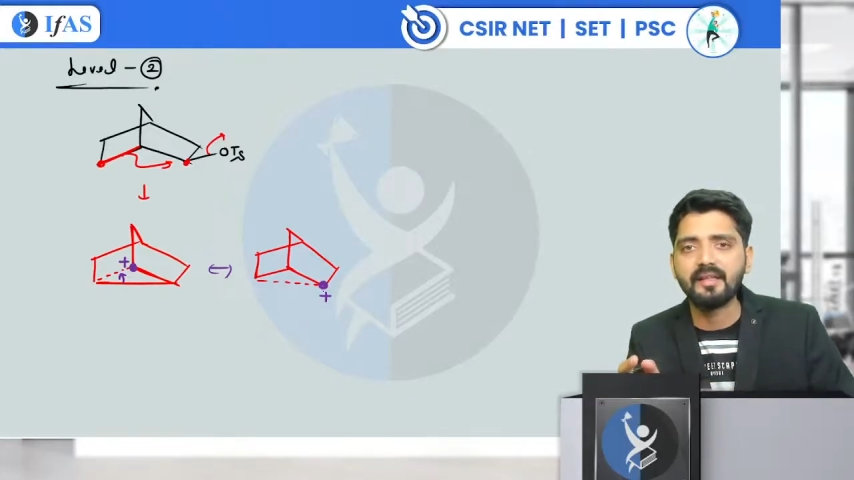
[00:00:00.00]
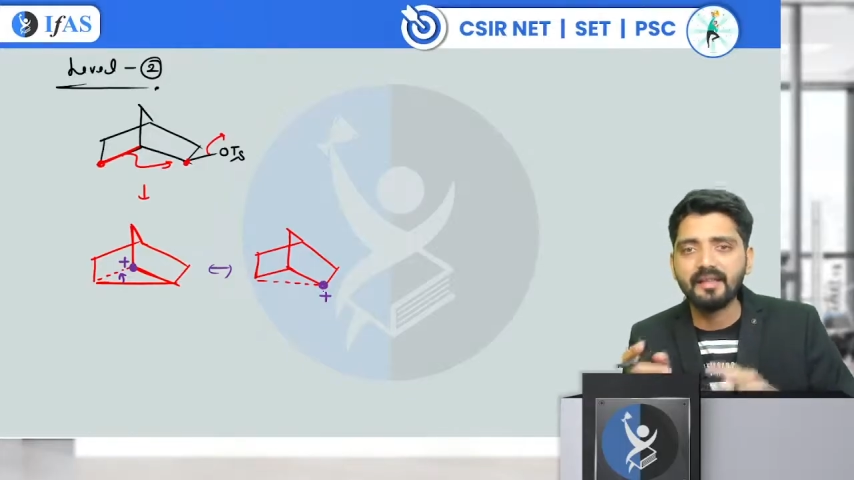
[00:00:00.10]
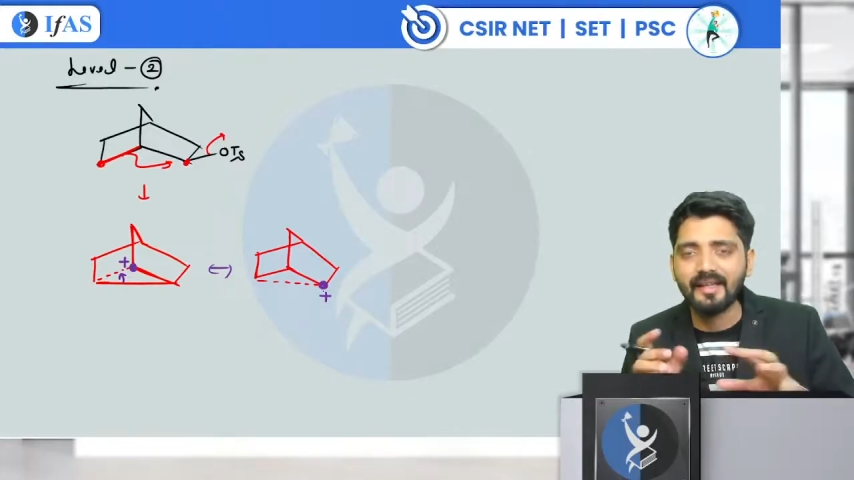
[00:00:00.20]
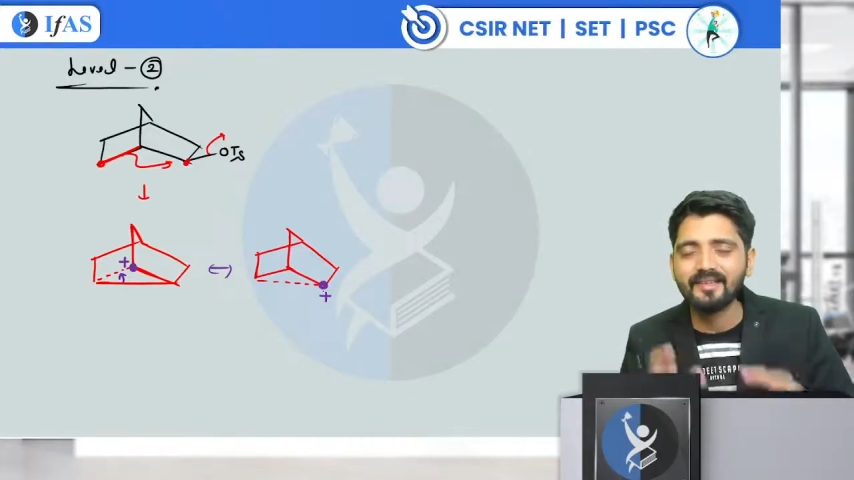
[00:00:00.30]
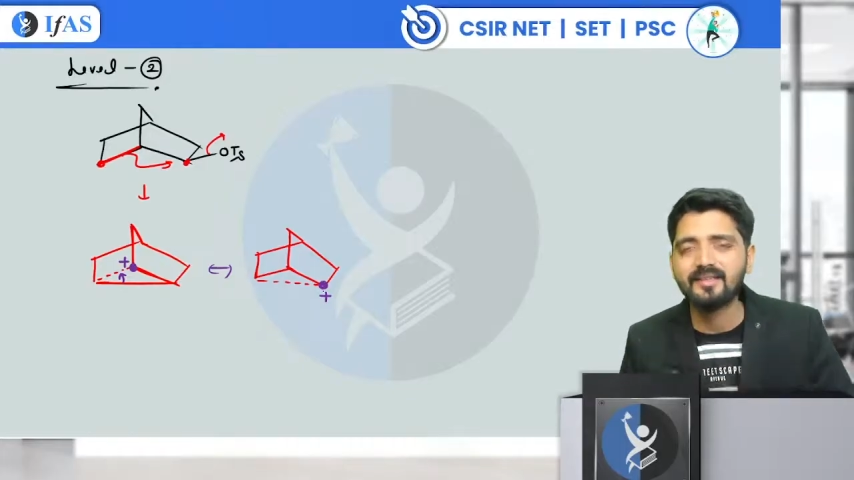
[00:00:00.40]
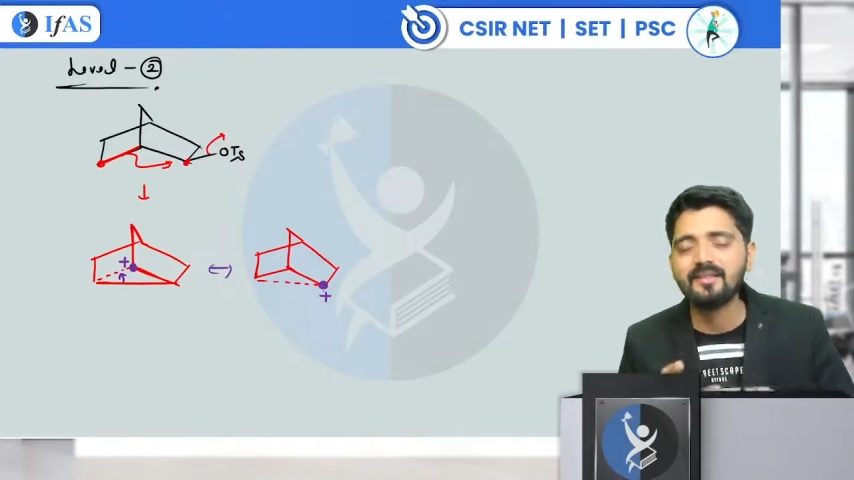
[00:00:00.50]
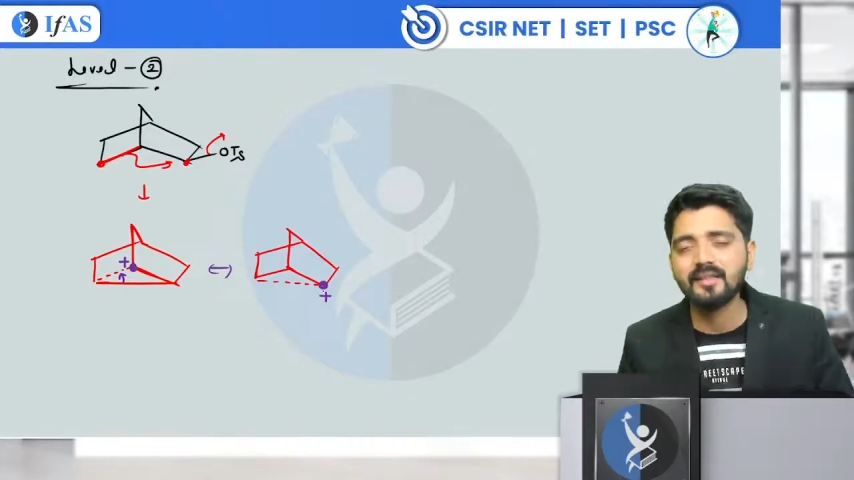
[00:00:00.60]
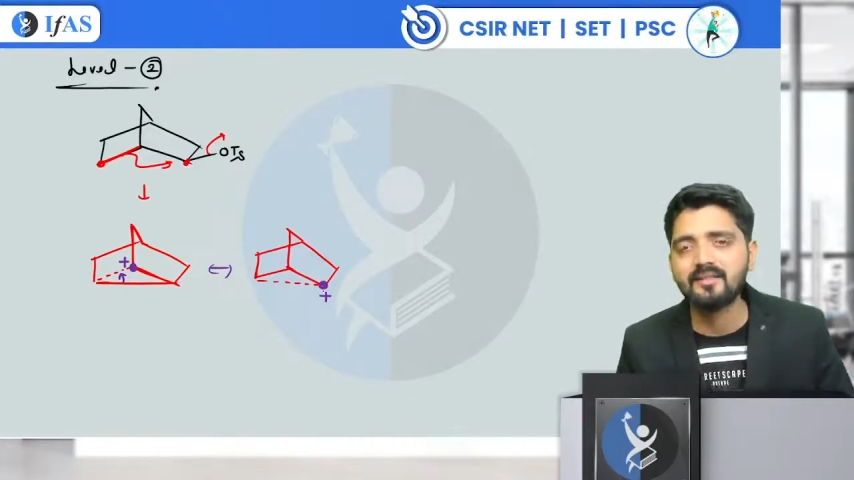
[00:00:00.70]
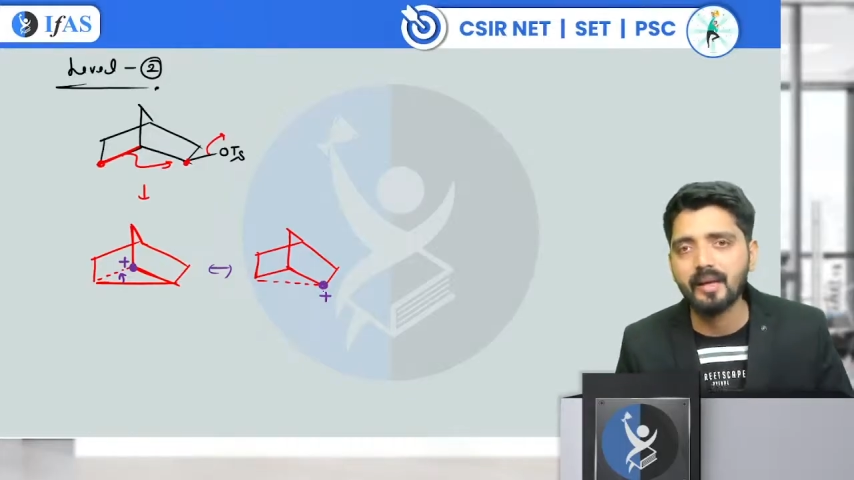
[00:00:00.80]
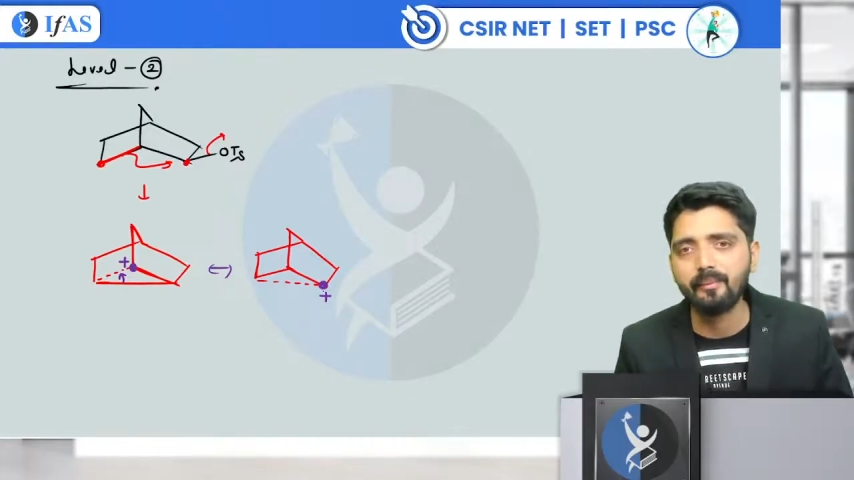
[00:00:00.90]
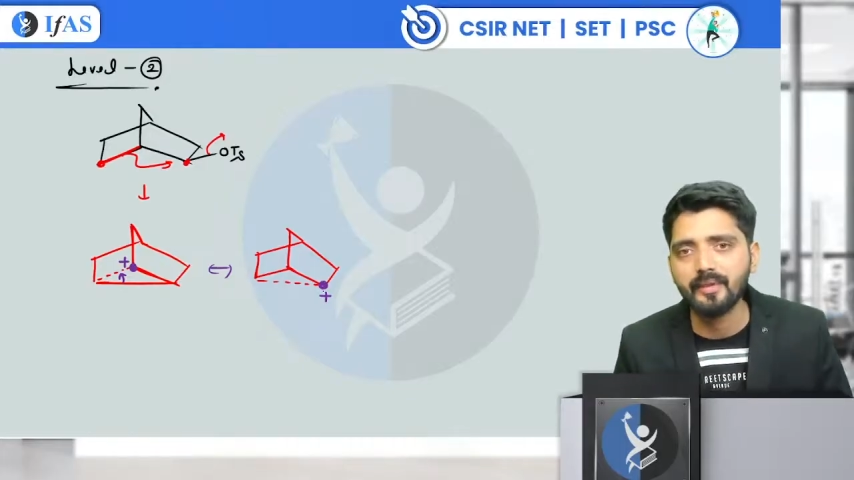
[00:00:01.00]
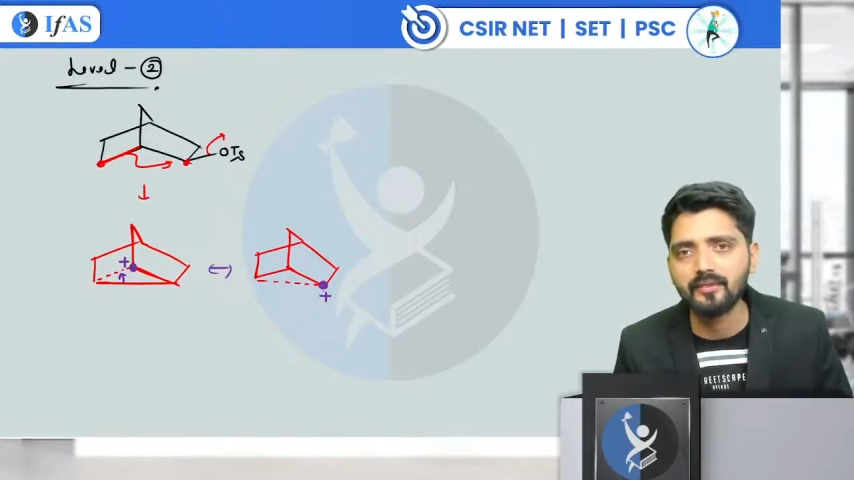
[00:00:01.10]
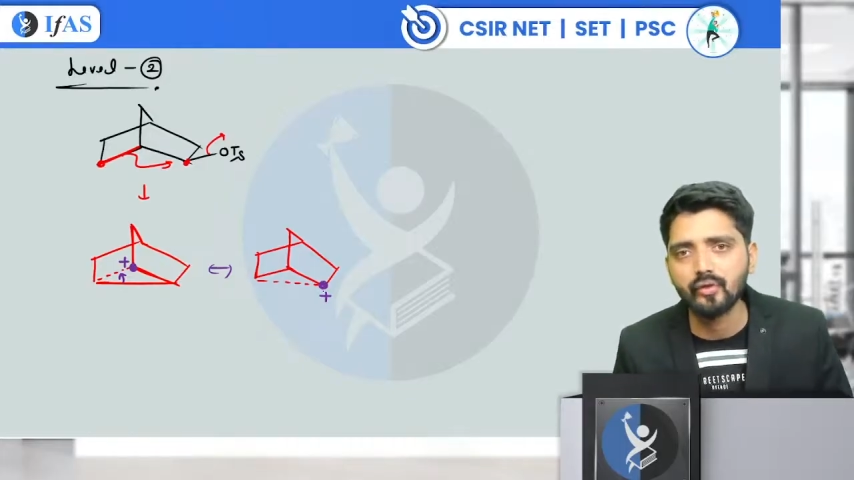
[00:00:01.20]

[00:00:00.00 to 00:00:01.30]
Yes, this example is